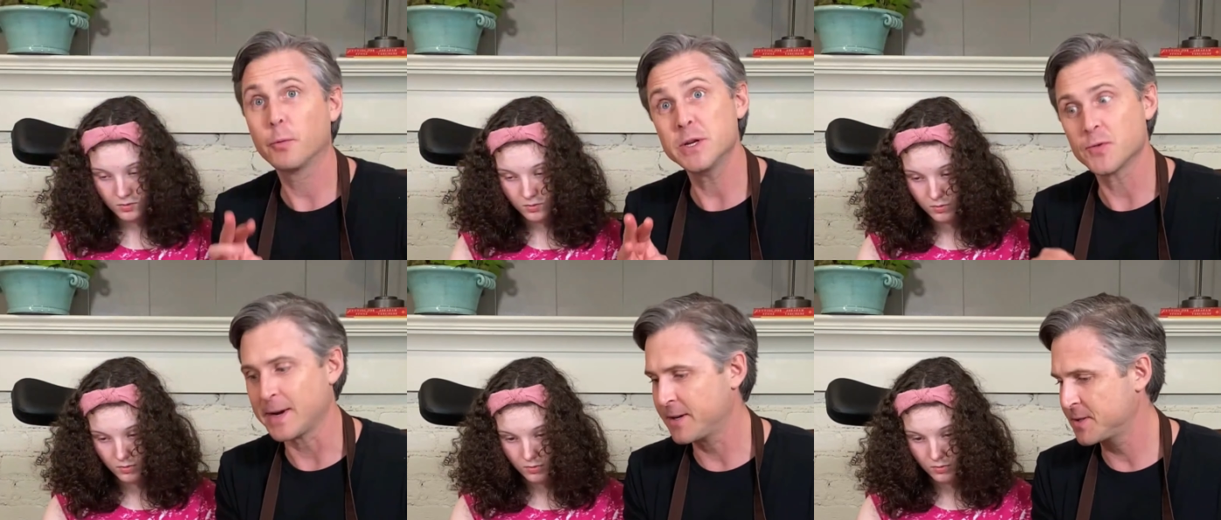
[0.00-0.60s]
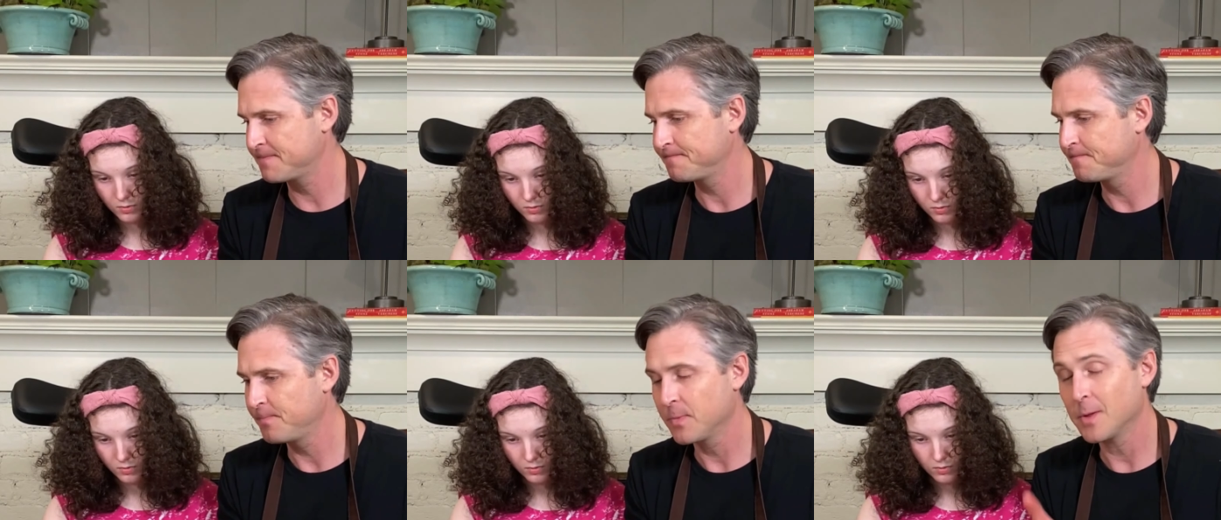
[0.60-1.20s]
Speaker 1: Three tricks.
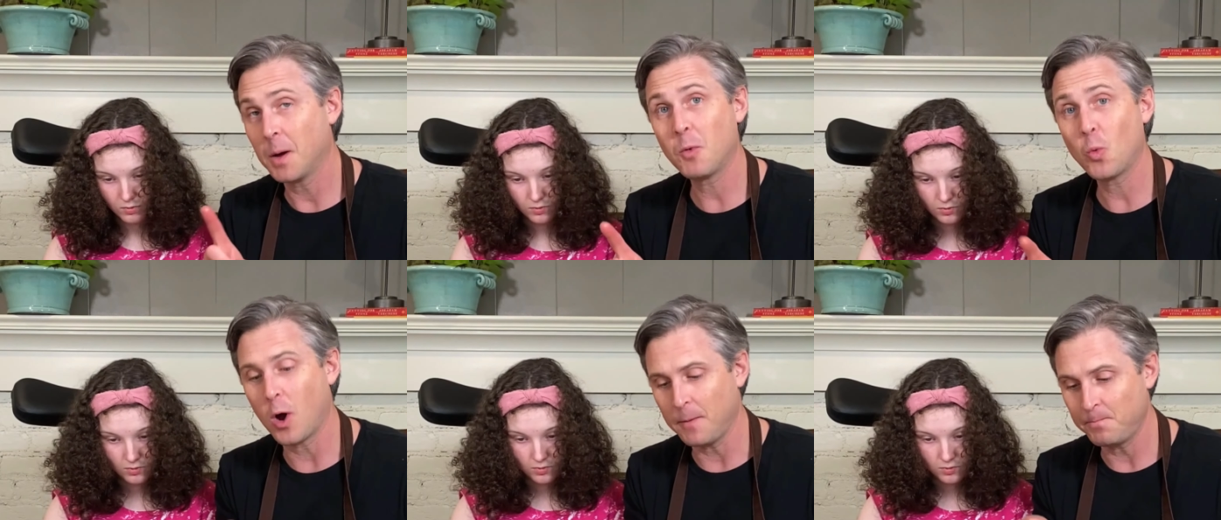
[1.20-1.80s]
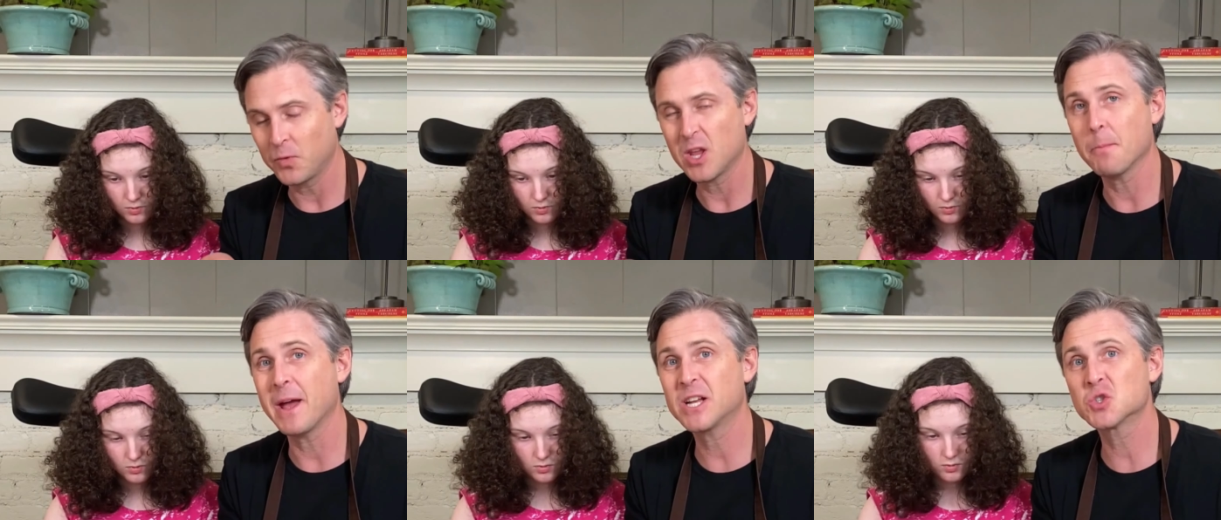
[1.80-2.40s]
Number one, you
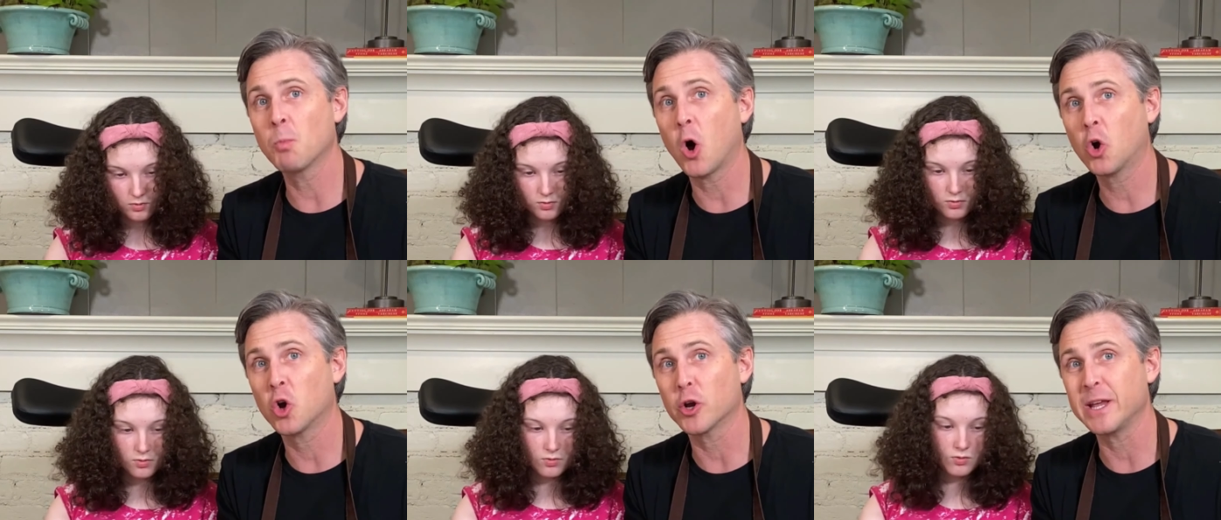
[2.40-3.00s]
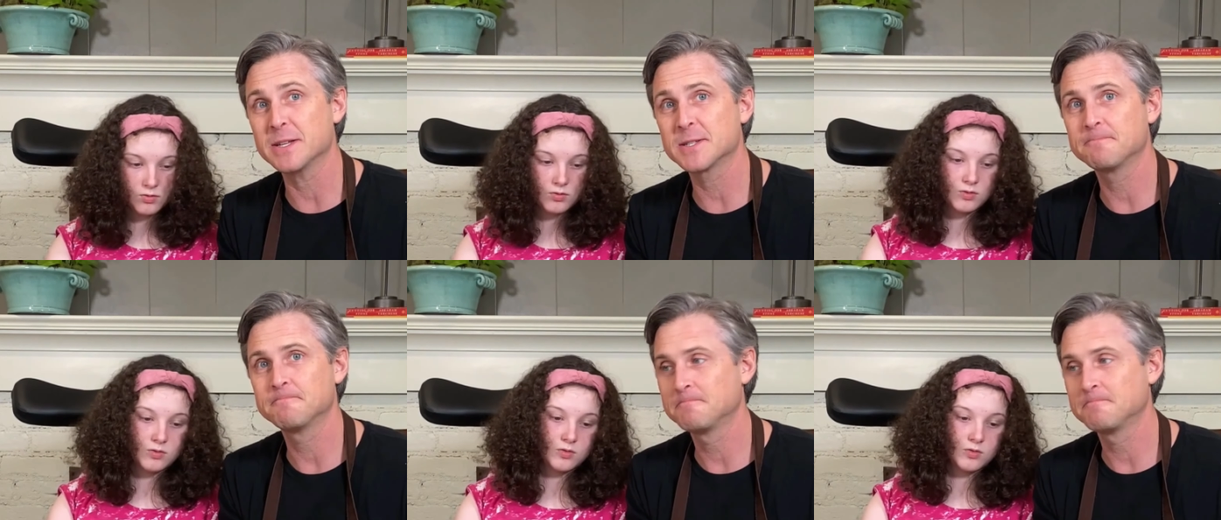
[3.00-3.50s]
make small cookies.